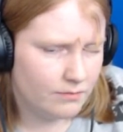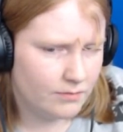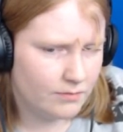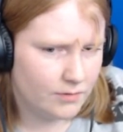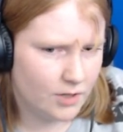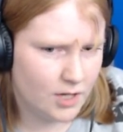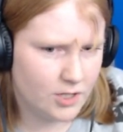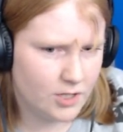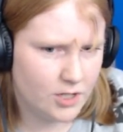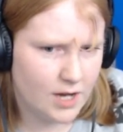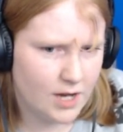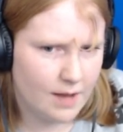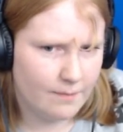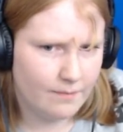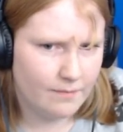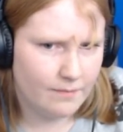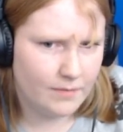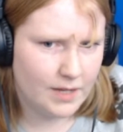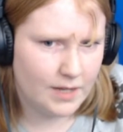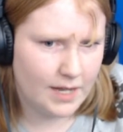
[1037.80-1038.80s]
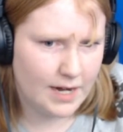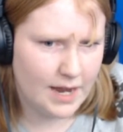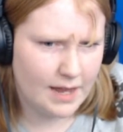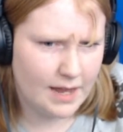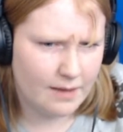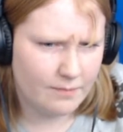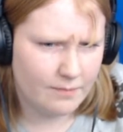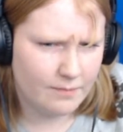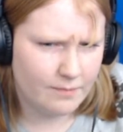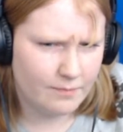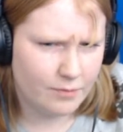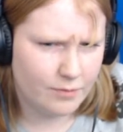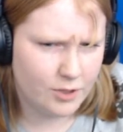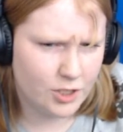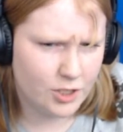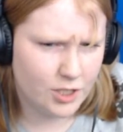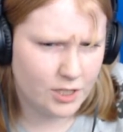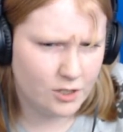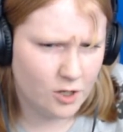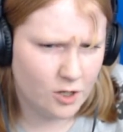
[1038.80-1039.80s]
Good job. Can I push
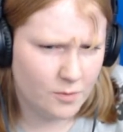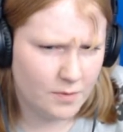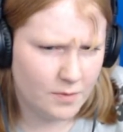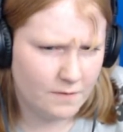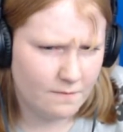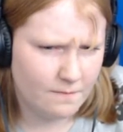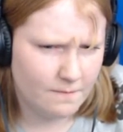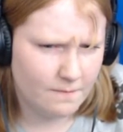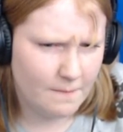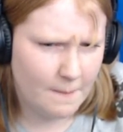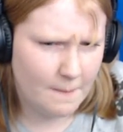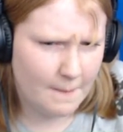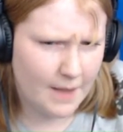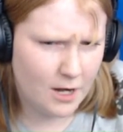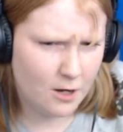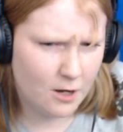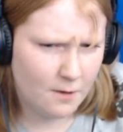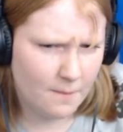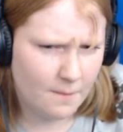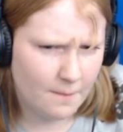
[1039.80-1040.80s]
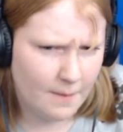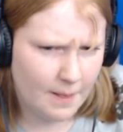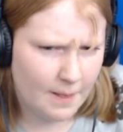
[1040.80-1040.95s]
this open at all?